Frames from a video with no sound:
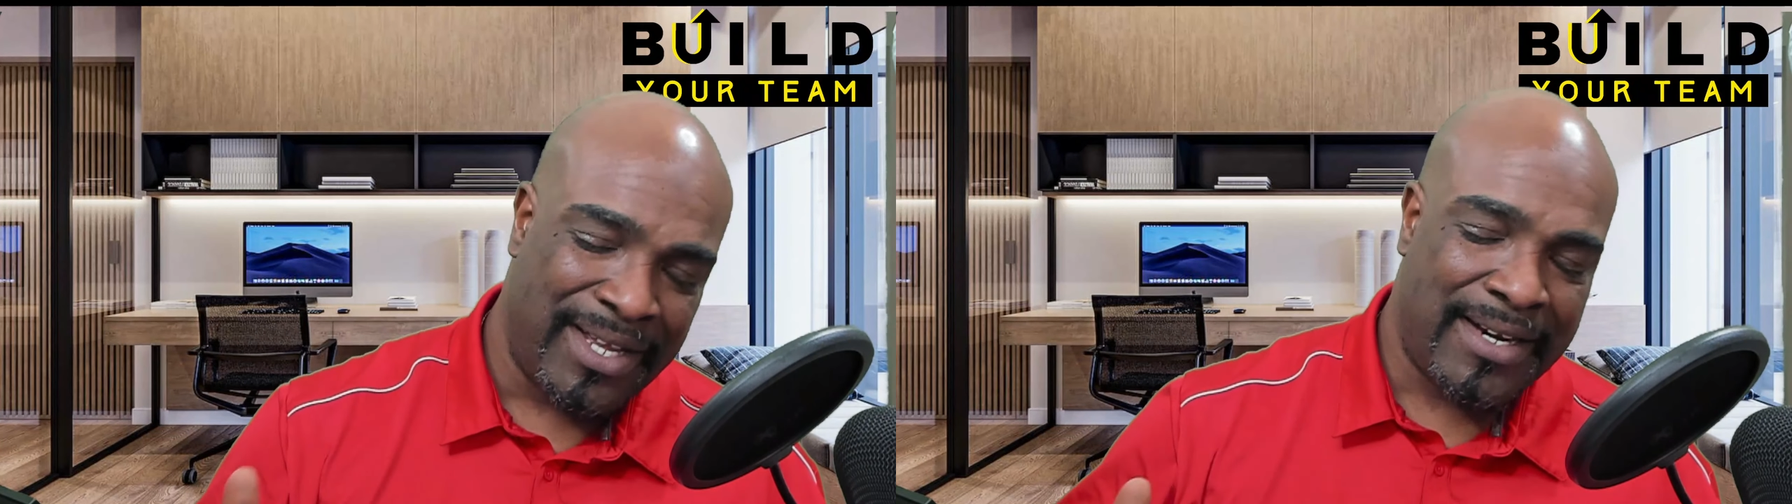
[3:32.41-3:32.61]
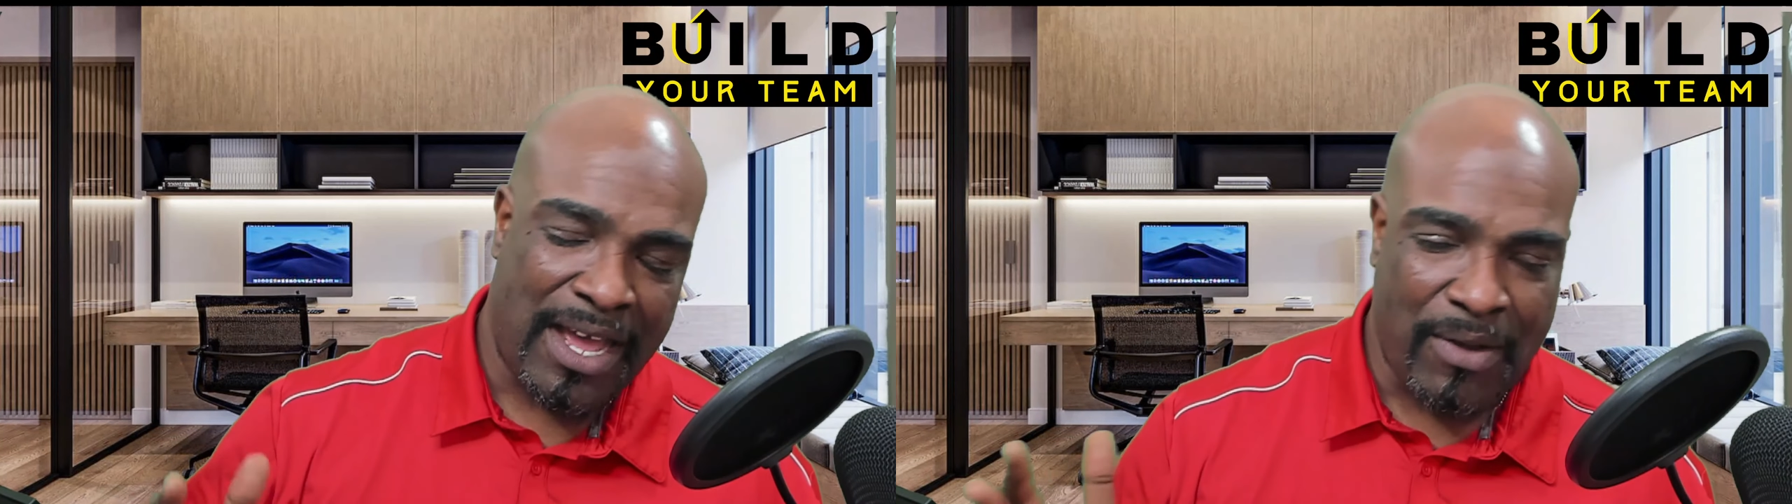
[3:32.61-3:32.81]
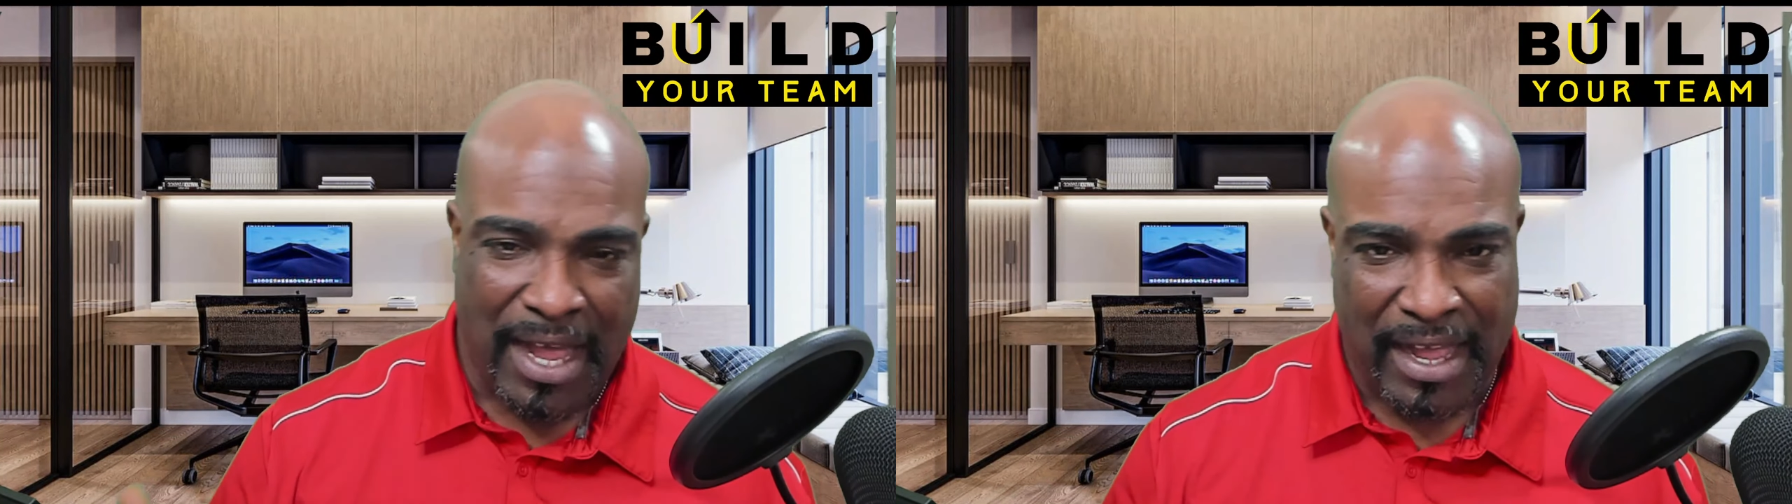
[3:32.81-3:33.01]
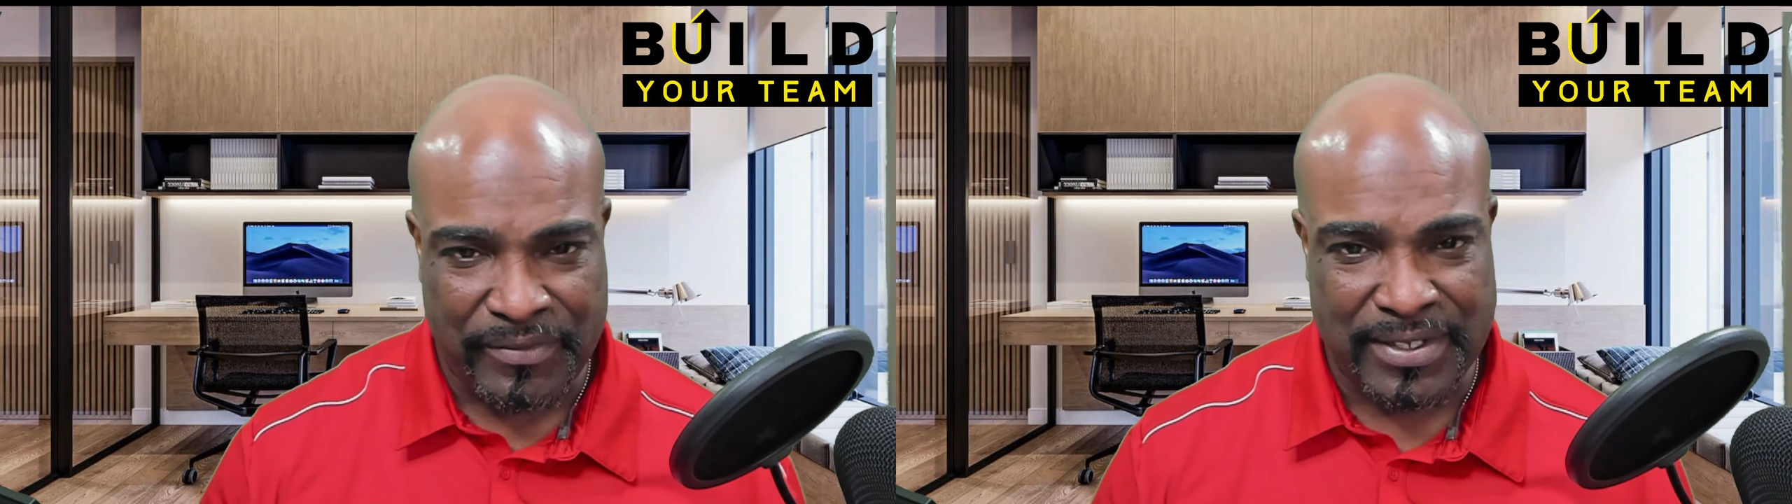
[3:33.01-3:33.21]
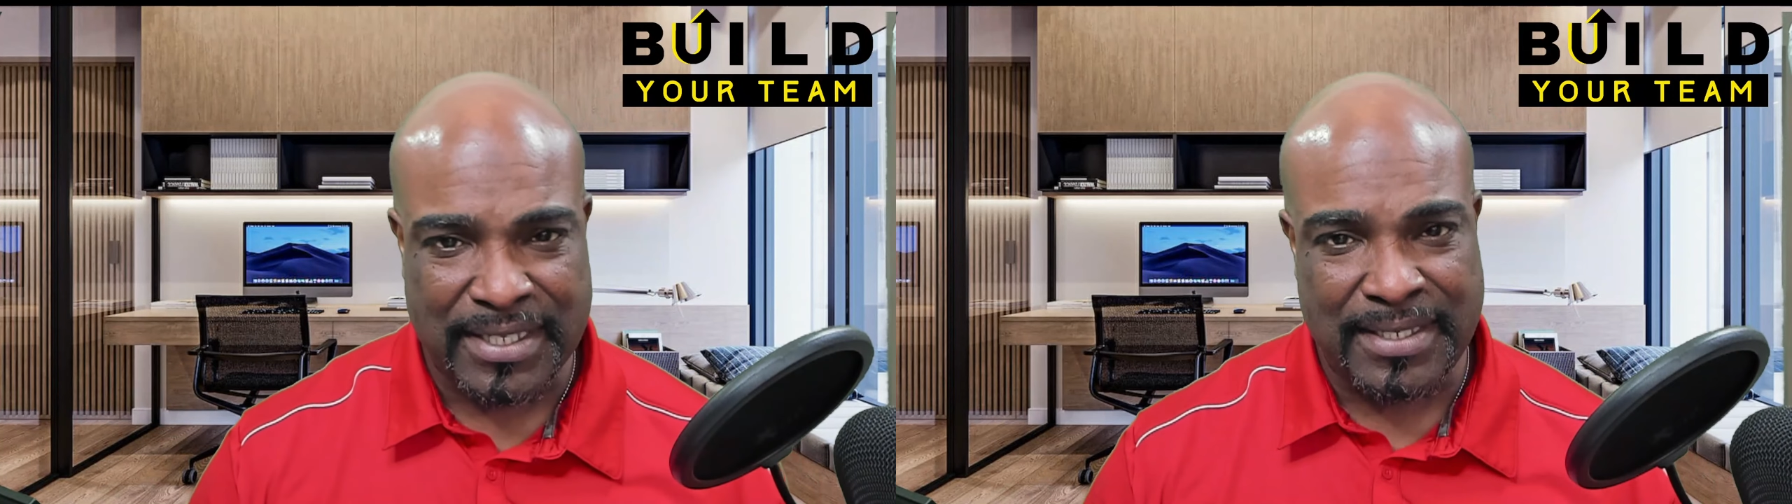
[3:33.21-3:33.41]
Now,
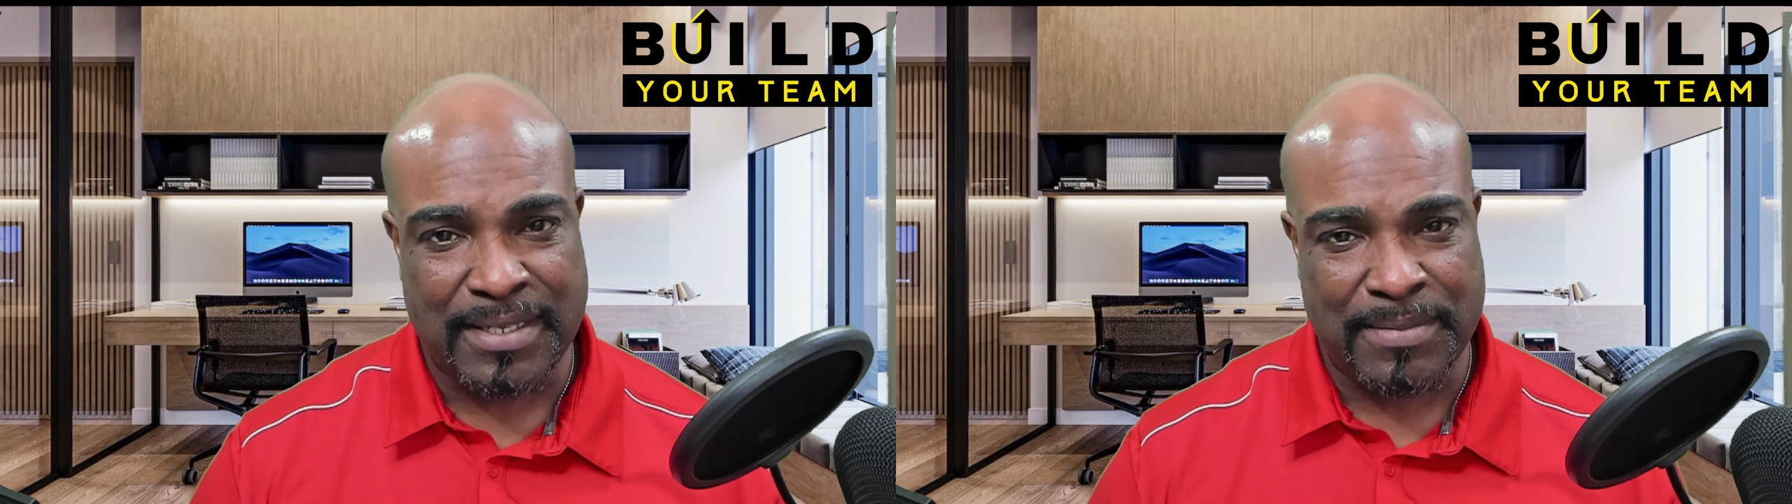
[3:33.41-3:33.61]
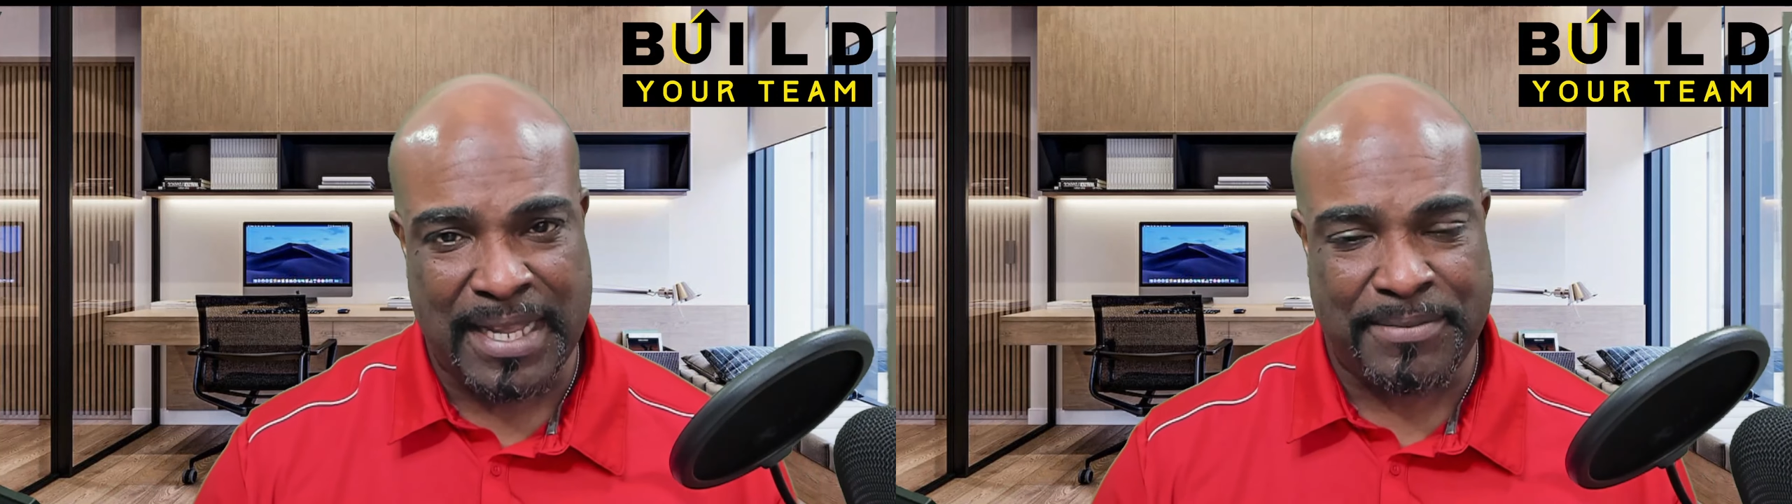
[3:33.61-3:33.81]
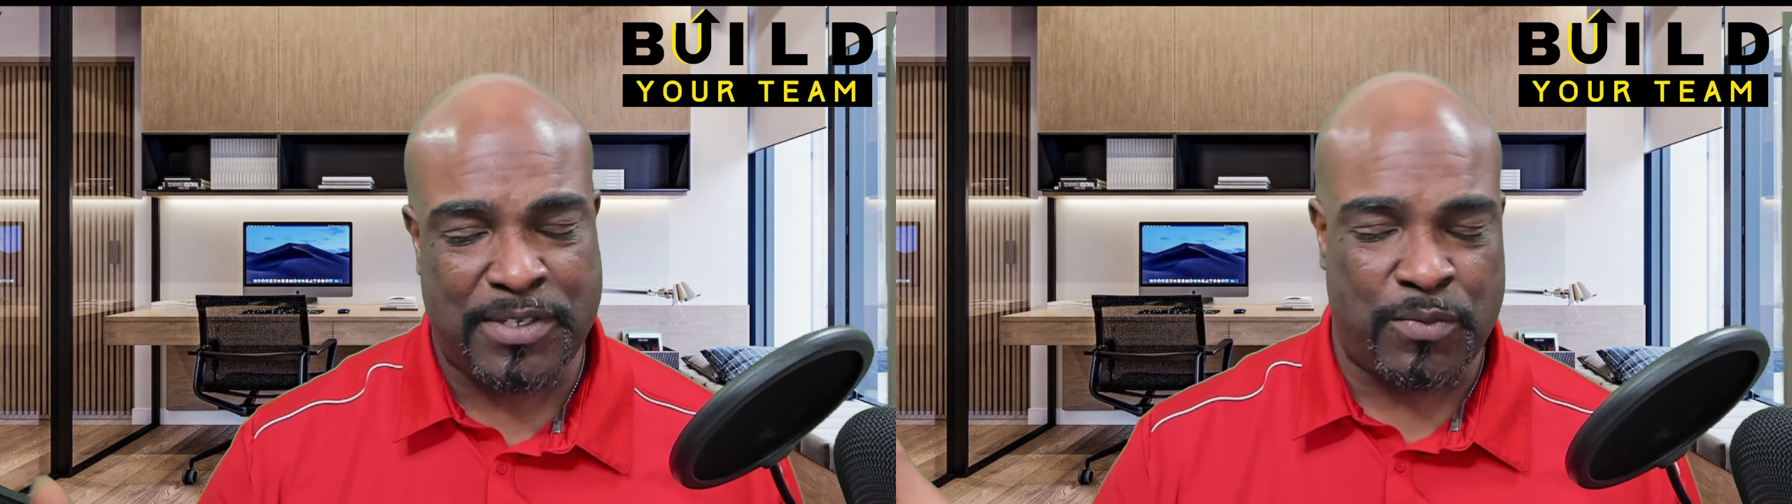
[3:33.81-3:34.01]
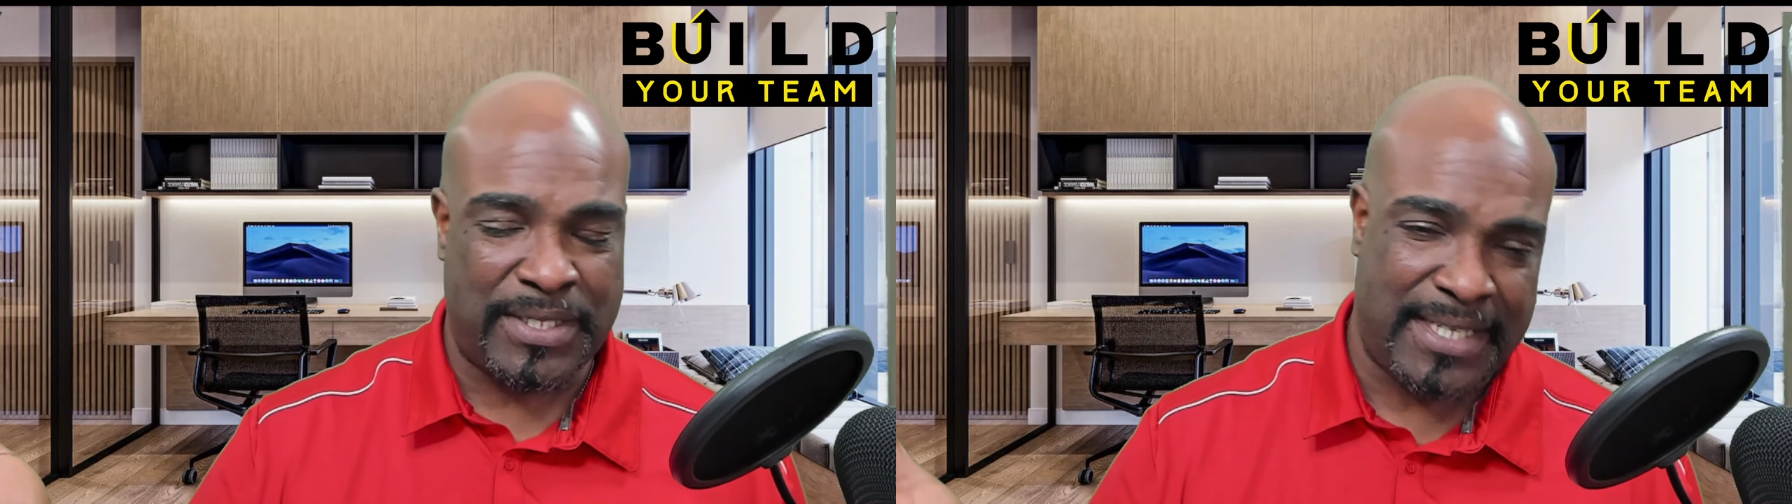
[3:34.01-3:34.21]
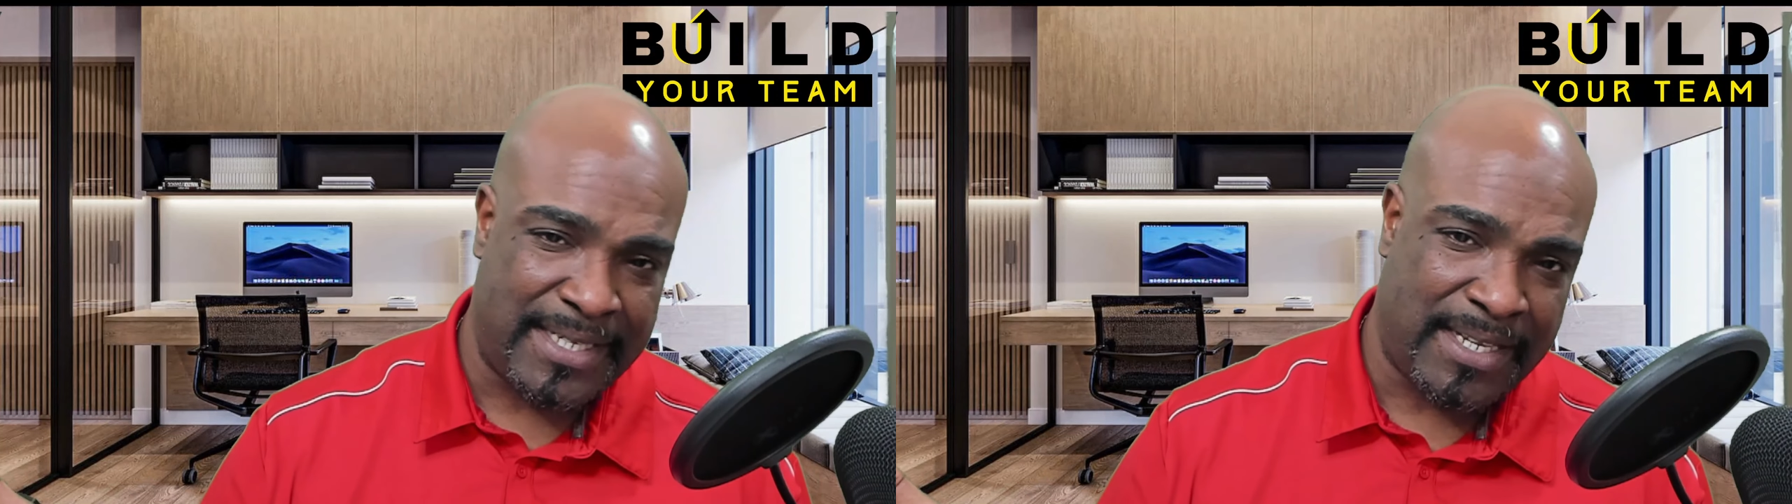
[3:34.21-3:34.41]
obviously, sometimes someone
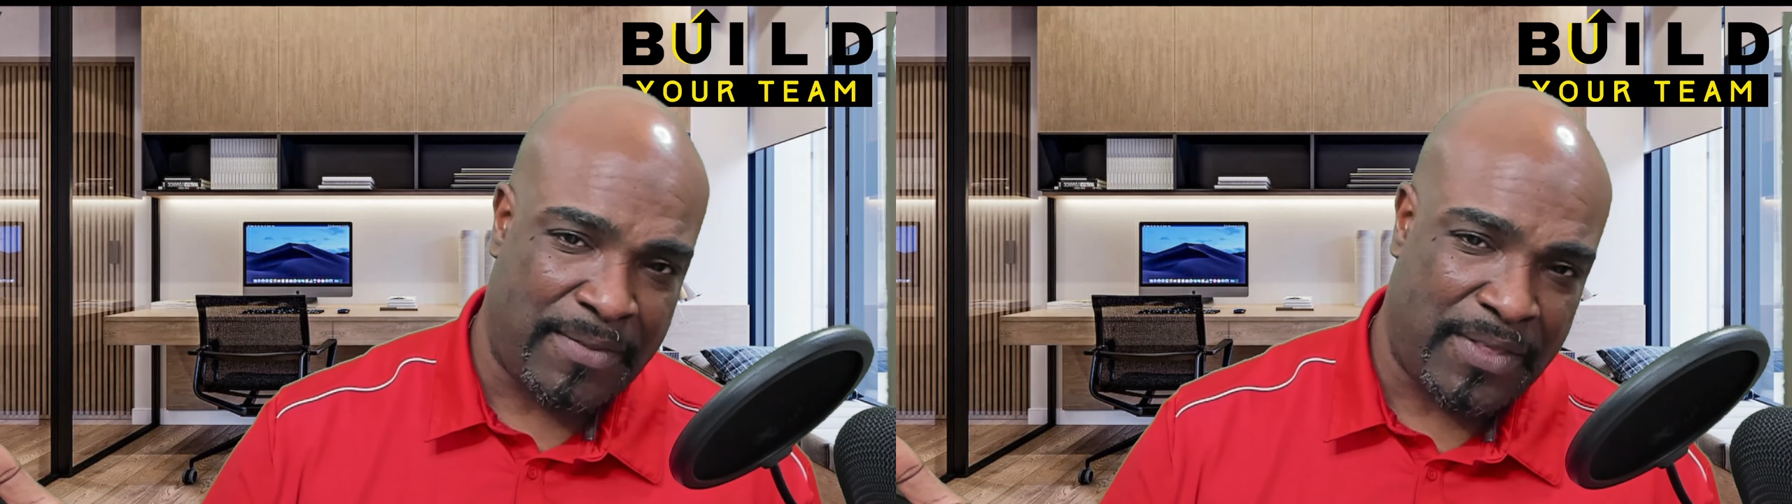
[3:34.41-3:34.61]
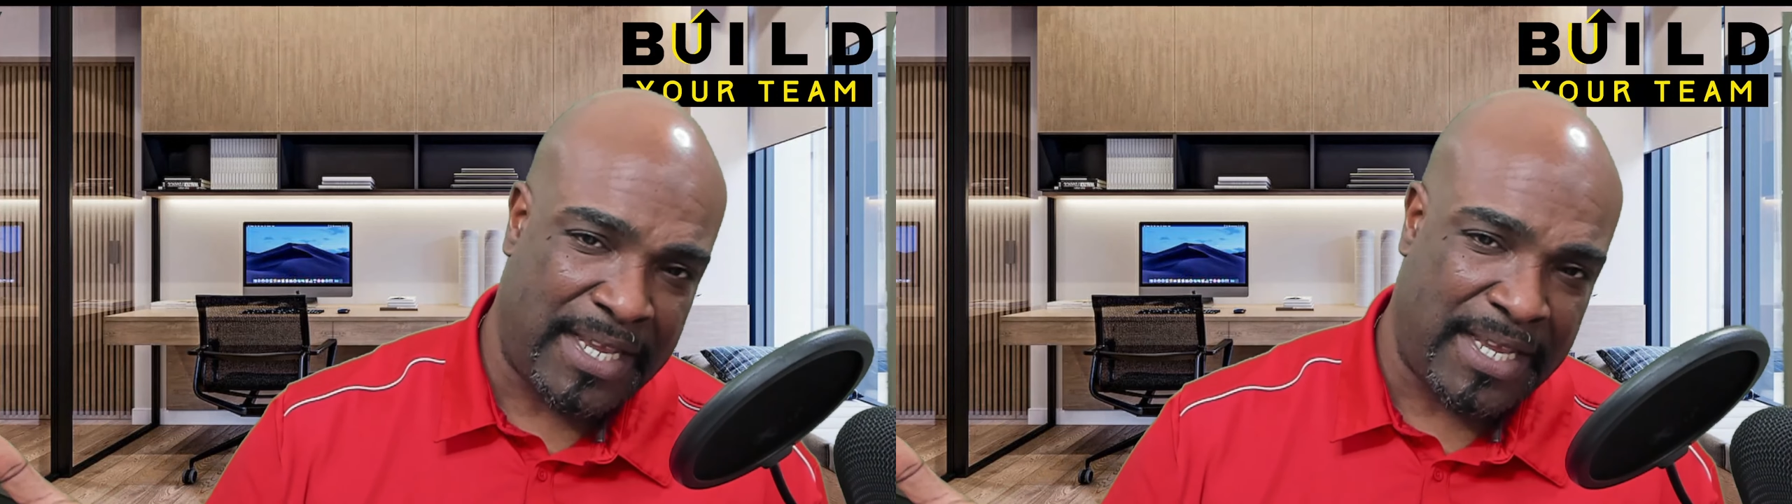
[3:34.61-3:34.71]
says something